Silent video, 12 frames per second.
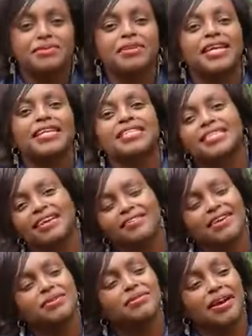but when I
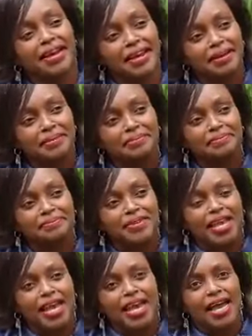discovered who I am,
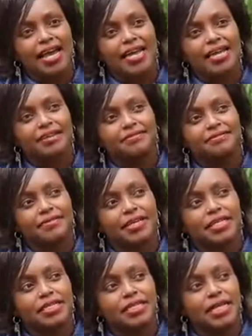I
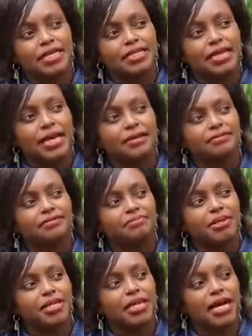felt that
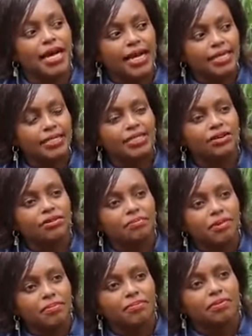I've been hiding
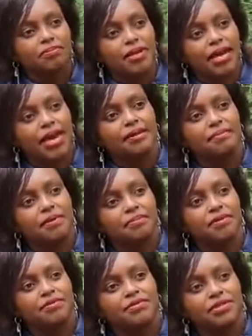behind
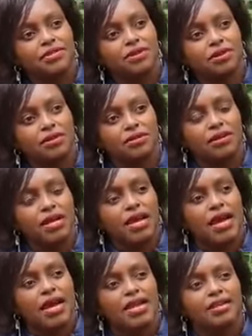people for so long.
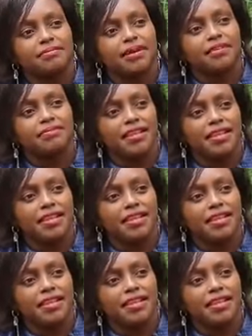And my